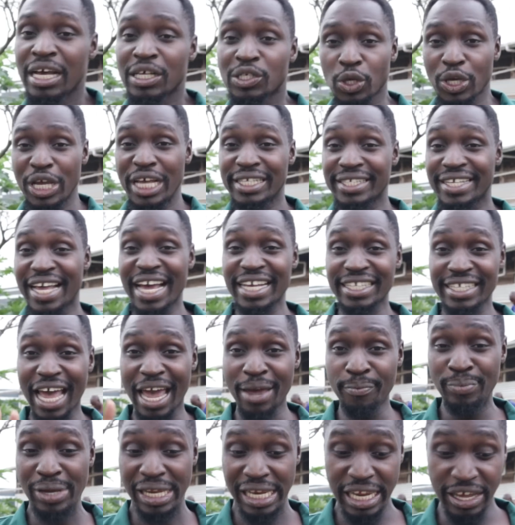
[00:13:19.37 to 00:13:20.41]
So yes guys,
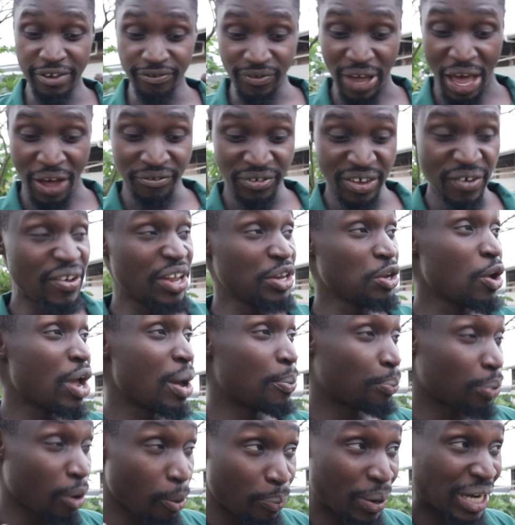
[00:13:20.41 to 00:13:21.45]
I believe I've given you a
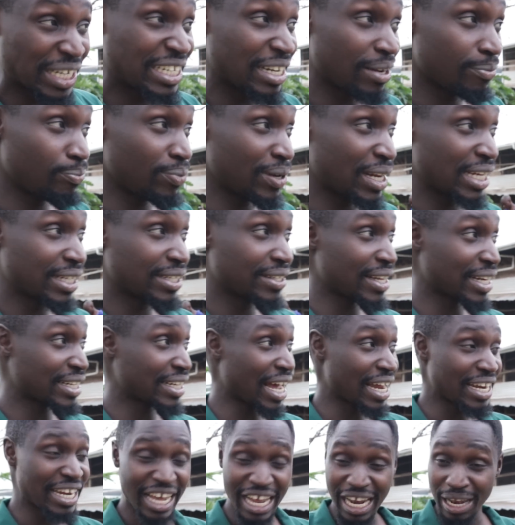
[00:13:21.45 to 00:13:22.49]
proper template that
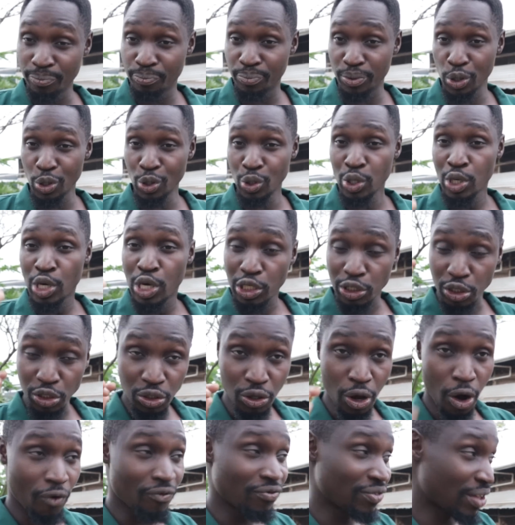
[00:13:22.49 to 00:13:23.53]
can help you
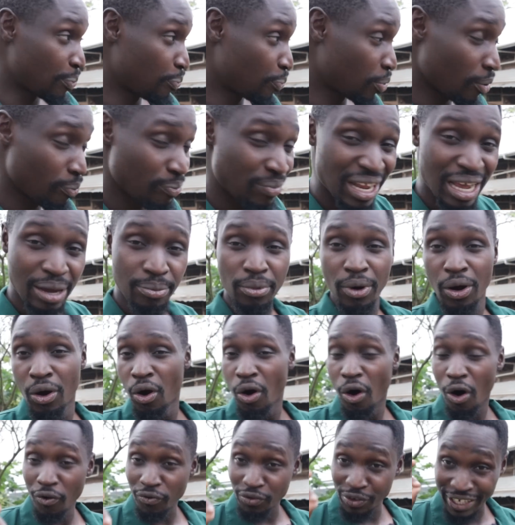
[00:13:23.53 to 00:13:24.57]
solve the problem
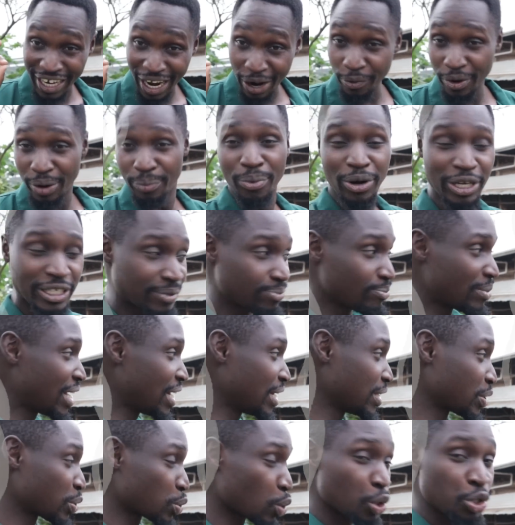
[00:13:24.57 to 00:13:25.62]
of terrible
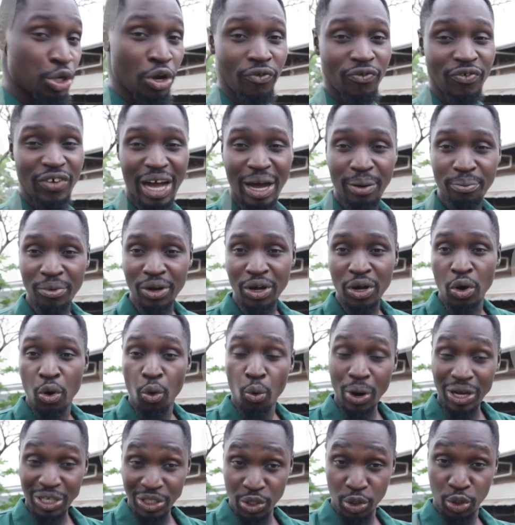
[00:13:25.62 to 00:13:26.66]
smells on your farm.
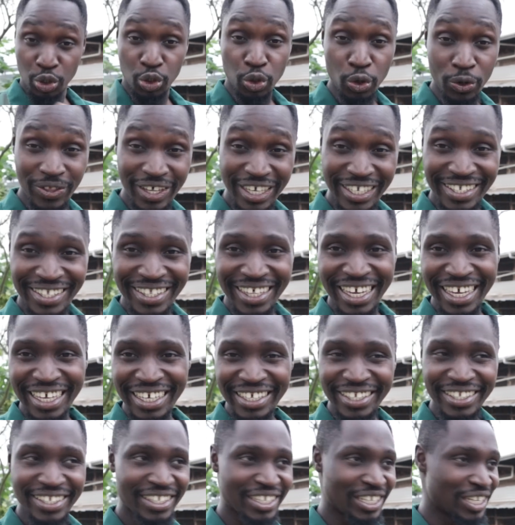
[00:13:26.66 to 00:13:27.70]
Once you do these
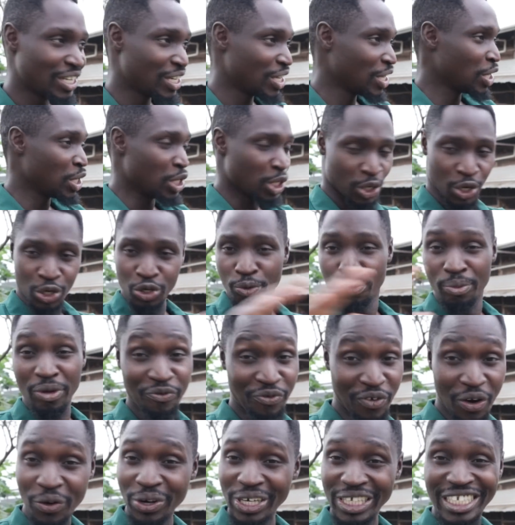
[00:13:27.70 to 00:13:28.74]
things, you're going to be
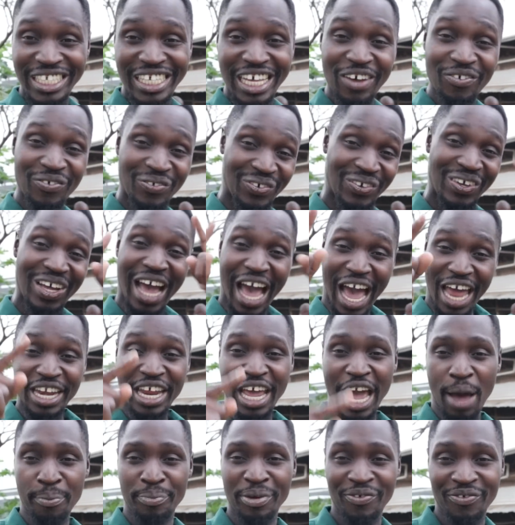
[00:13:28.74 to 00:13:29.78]
very safe and
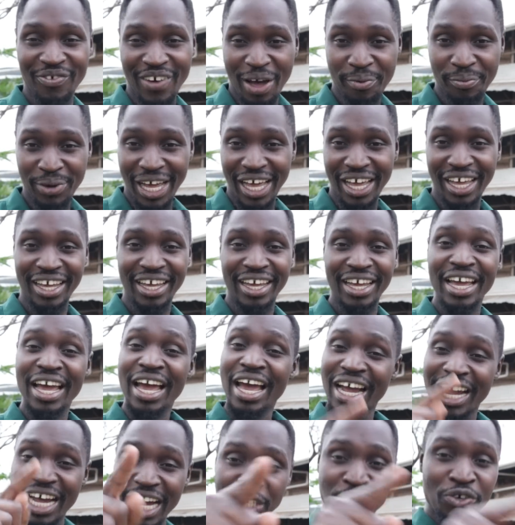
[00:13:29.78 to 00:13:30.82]
a happy farmer.
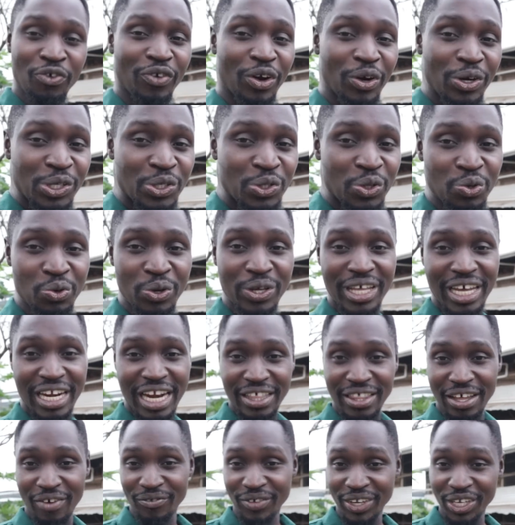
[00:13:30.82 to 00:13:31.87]
Catch you very soon with
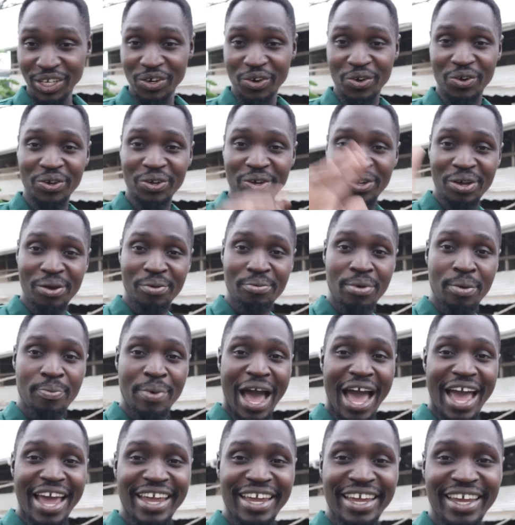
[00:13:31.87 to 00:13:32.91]
another video. Bye
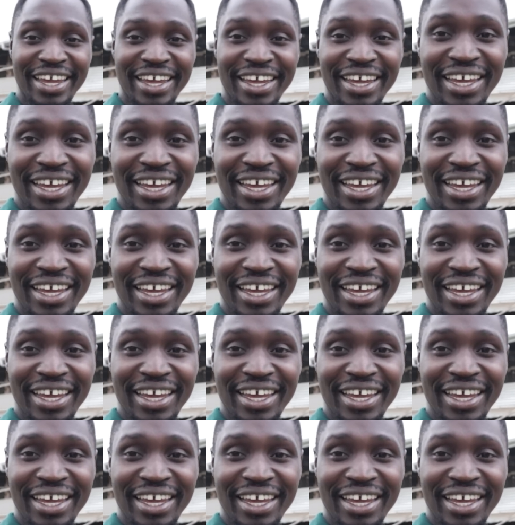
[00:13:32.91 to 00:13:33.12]
bye.